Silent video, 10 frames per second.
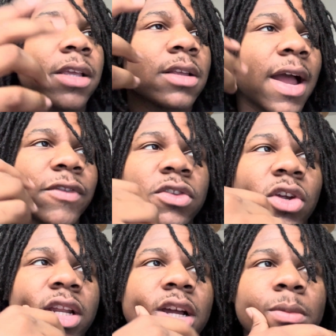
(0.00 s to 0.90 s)
I have to
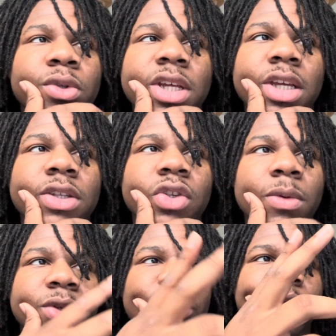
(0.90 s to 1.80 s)
trade a couple days, so
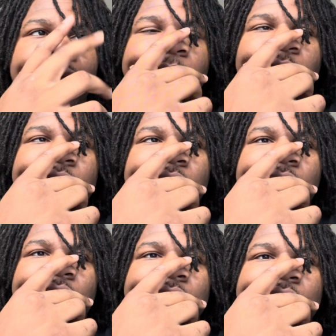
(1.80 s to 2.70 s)
I'm gonna do 2 more
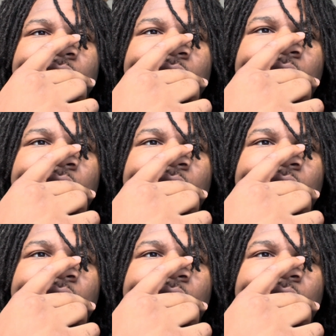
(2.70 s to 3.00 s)
days.